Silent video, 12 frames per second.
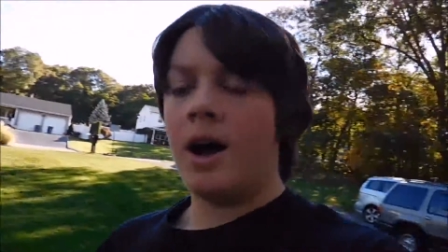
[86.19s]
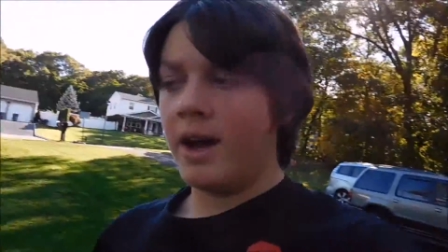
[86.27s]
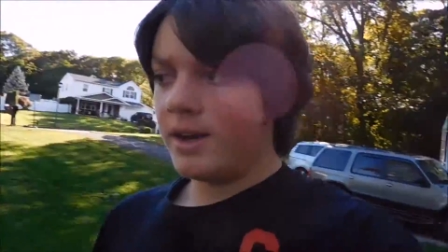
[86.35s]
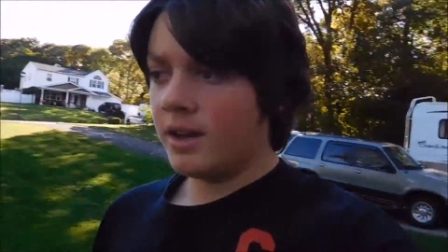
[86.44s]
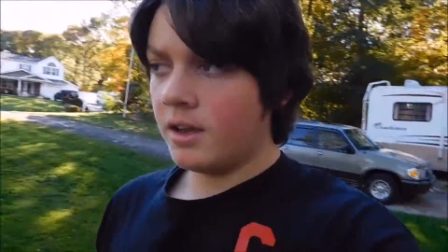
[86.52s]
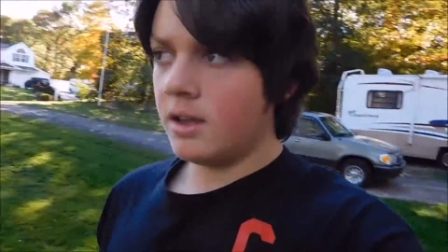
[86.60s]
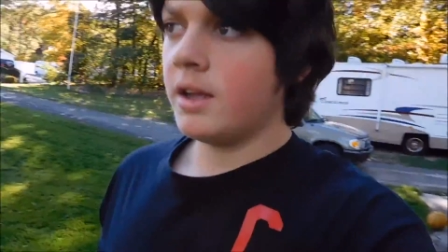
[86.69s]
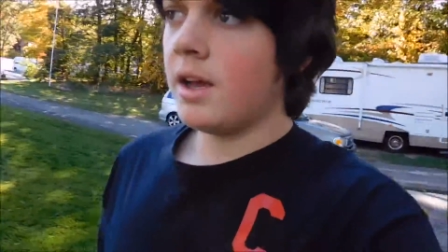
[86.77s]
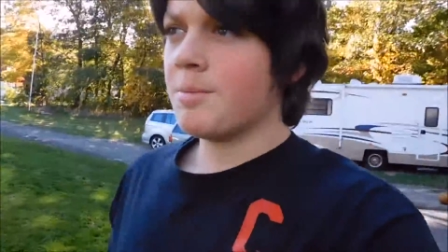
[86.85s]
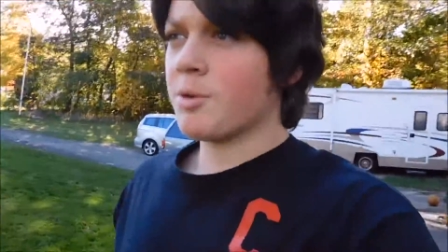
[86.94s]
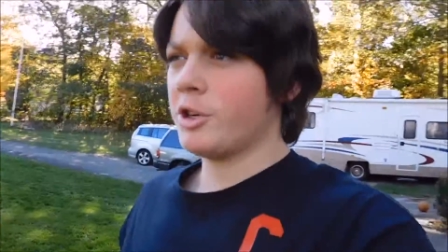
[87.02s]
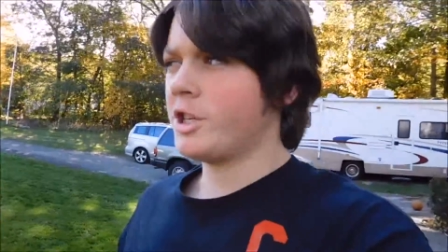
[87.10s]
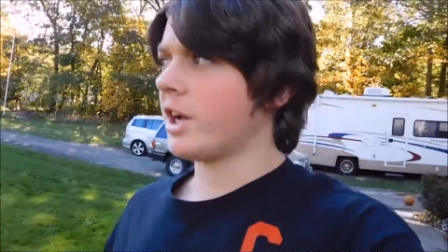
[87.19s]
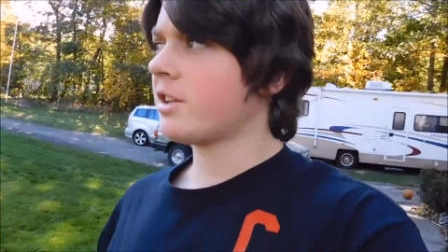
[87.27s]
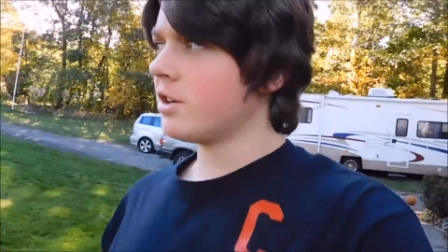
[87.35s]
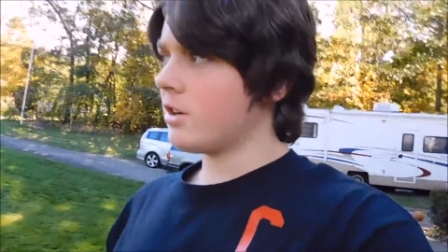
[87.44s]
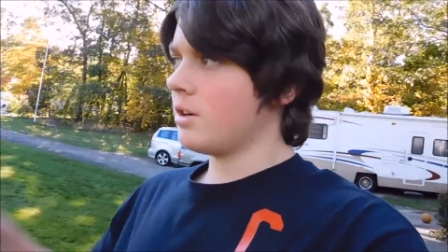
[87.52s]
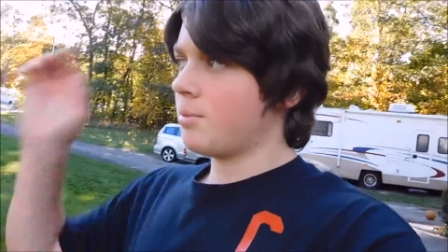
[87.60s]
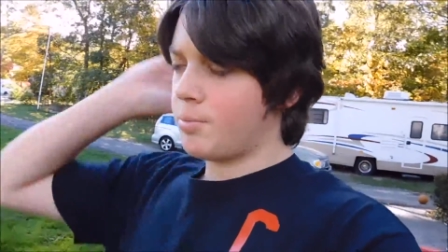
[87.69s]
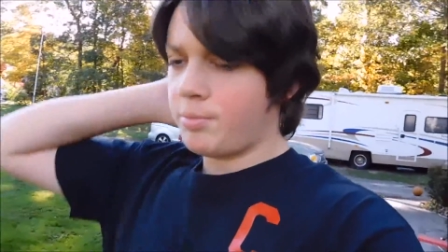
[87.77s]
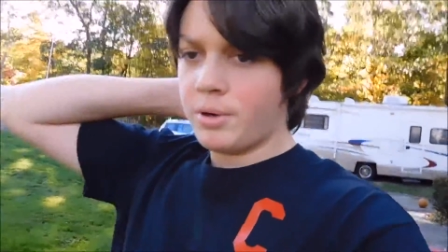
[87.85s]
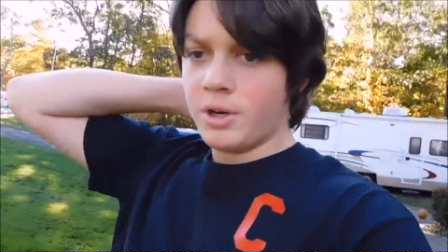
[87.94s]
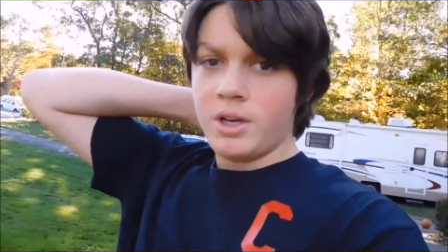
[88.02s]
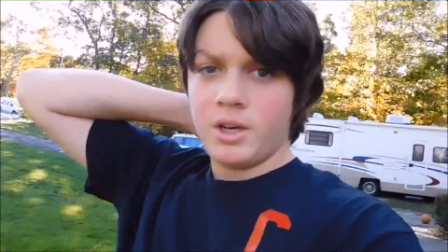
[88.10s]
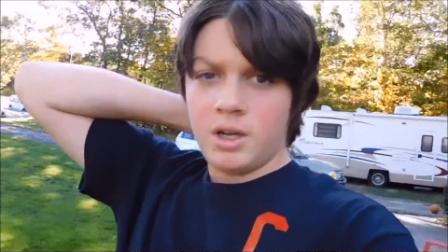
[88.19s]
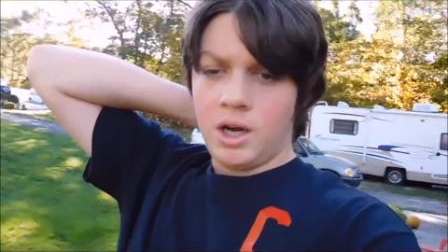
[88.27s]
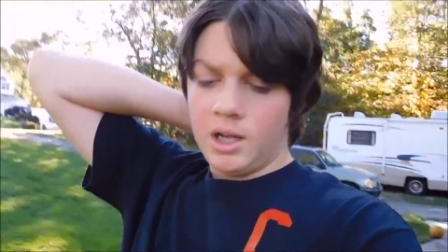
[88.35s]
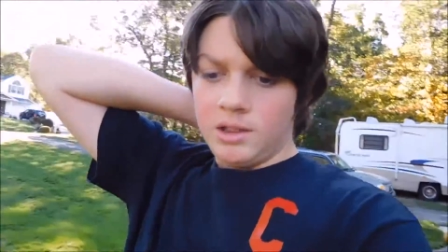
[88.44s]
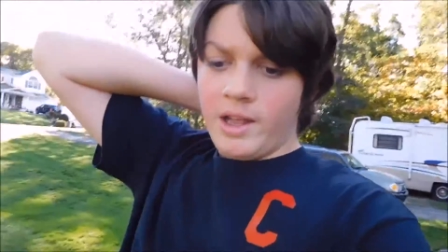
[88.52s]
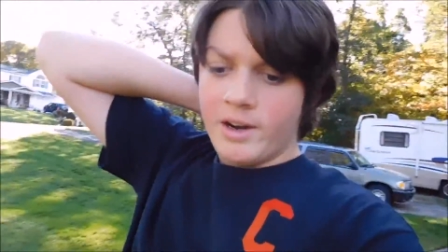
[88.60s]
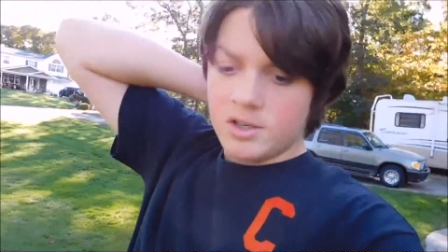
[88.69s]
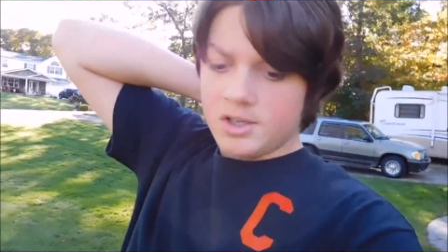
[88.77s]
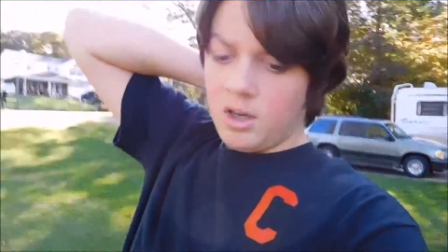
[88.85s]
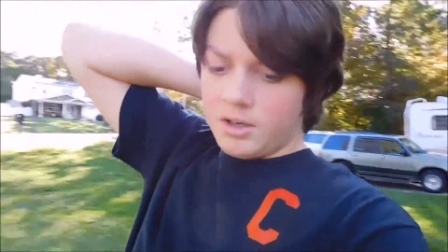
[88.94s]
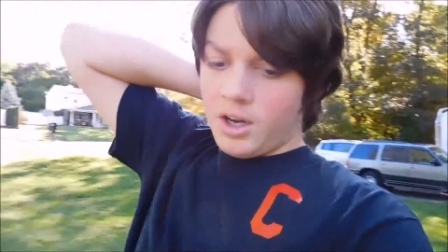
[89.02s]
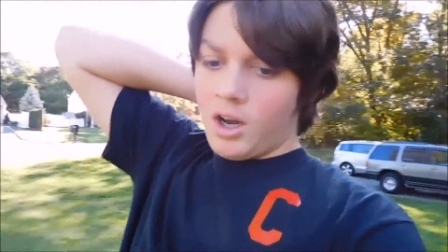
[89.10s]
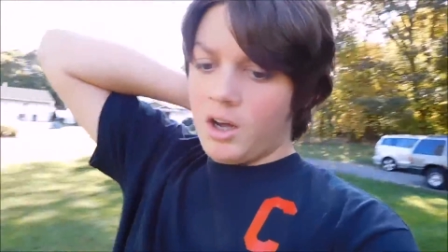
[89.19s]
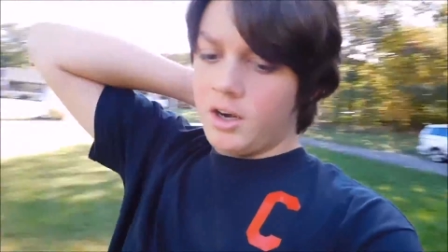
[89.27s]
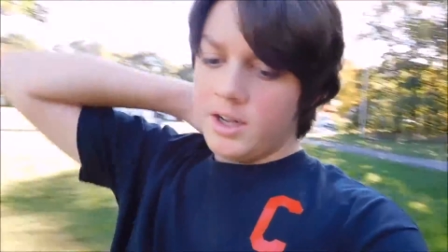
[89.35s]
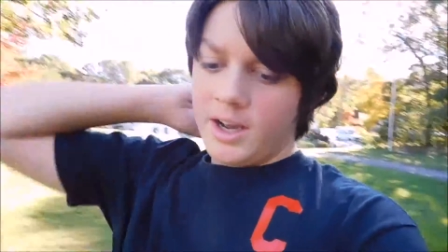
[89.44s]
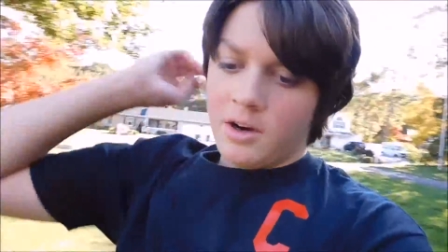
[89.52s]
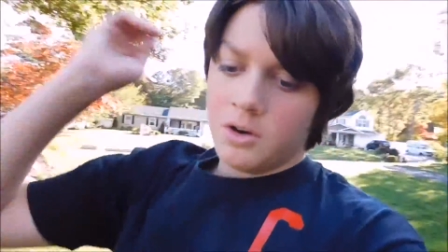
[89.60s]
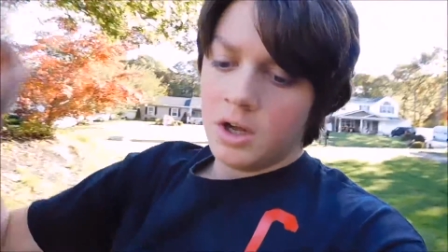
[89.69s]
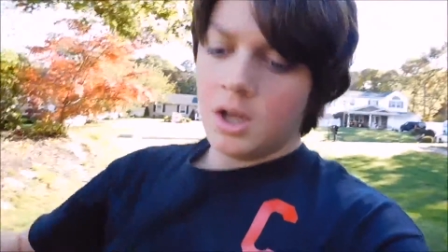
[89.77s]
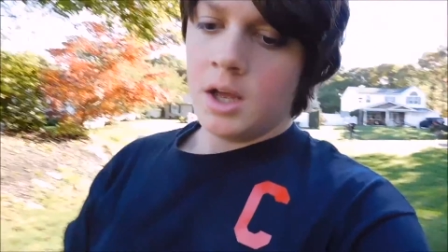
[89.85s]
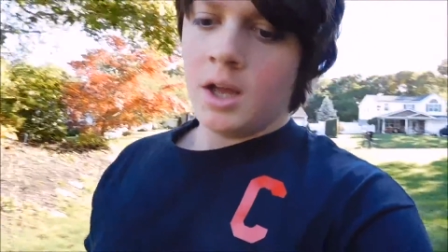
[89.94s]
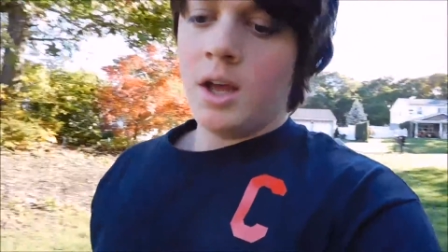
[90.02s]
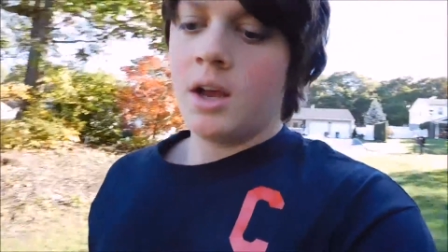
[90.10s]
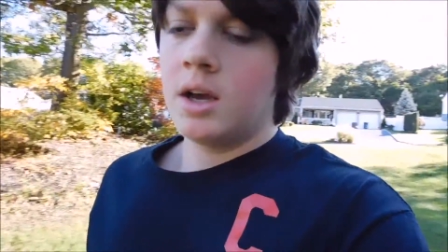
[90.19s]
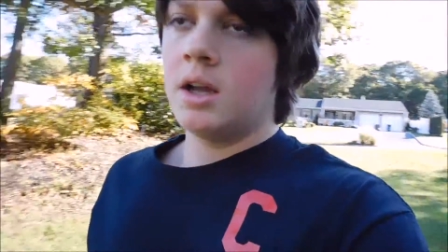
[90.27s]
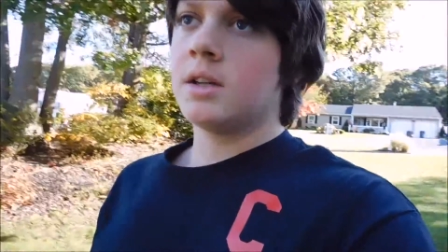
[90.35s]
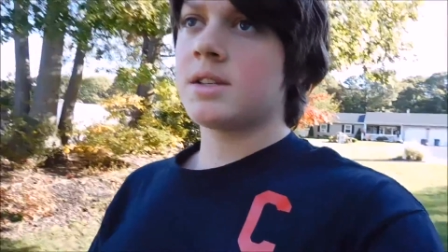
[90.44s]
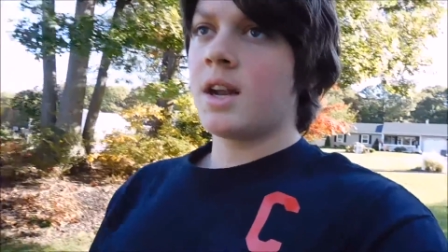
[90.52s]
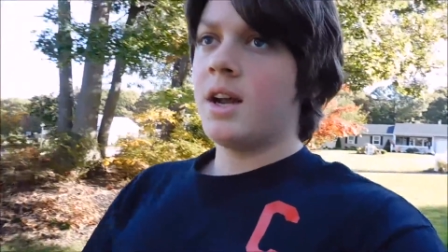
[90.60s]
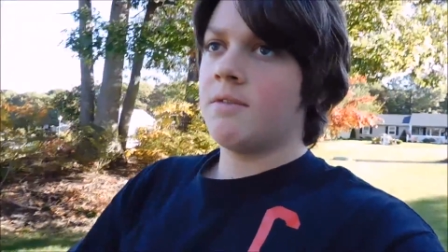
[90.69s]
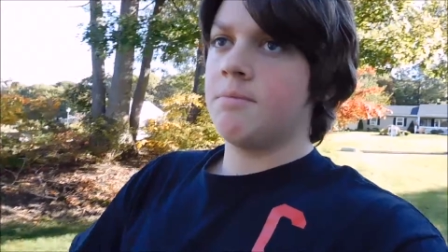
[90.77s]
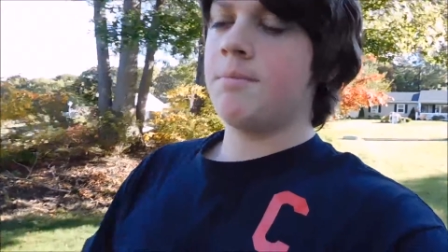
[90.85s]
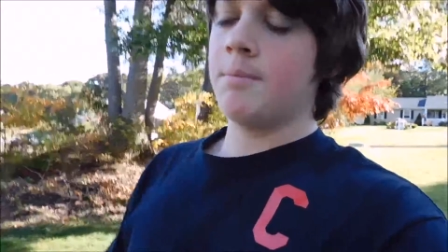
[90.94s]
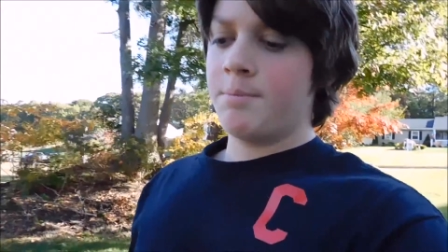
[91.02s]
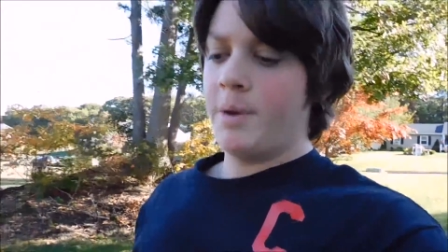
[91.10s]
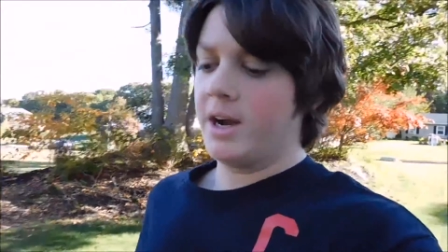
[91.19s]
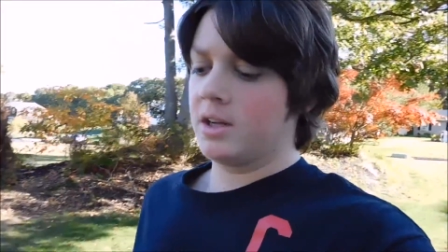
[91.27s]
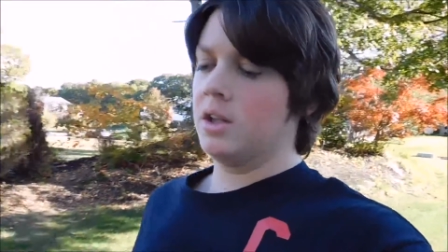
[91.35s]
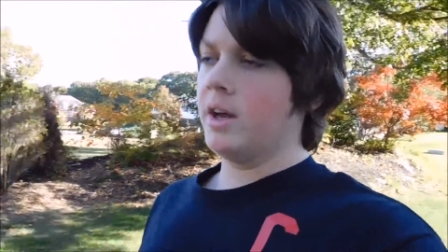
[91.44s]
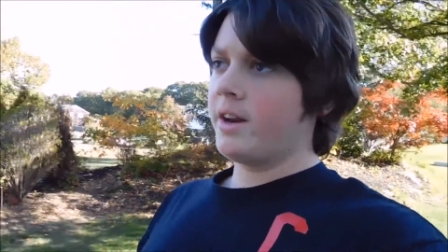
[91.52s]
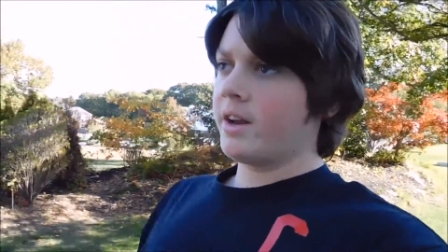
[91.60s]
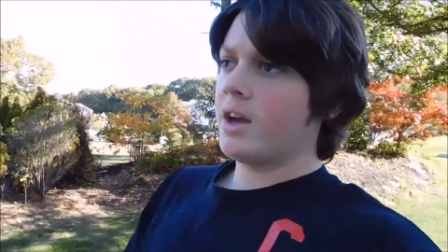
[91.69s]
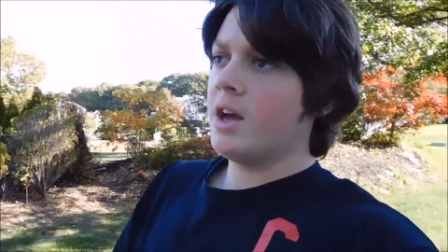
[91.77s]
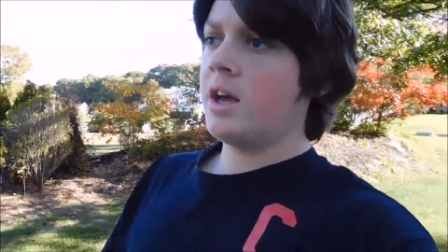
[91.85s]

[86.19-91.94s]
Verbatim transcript: I need a projector to put uh, letters on to cut it out, and it's going to have backlighting.